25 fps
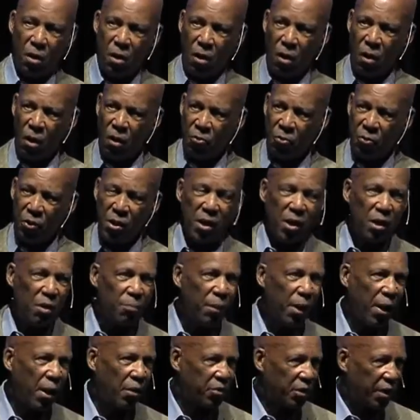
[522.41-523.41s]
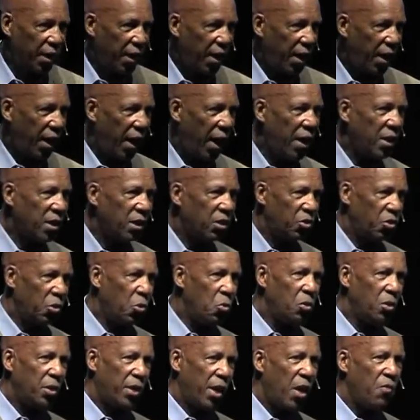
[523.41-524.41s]
are thinking about
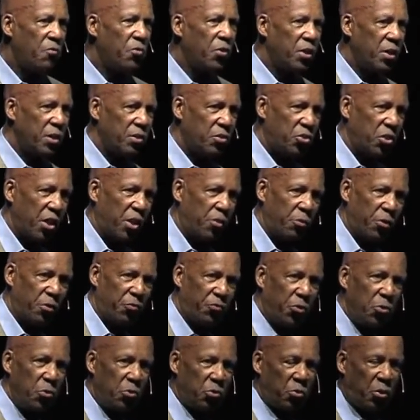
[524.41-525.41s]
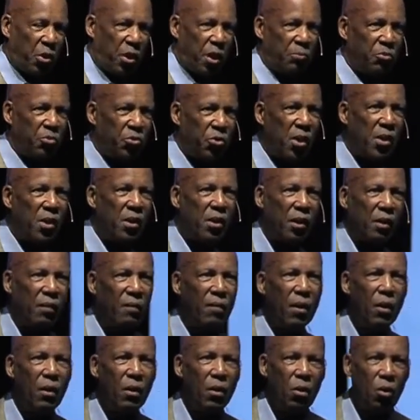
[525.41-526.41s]
anecdotal evidence that refutes what I'm saying.
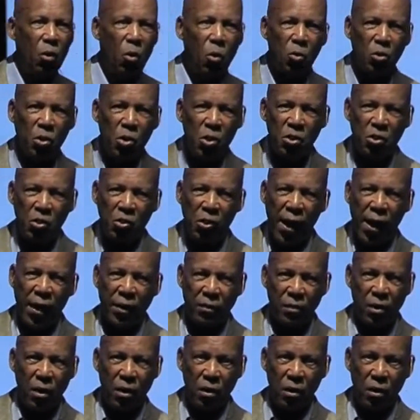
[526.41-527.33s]
Hold on to that.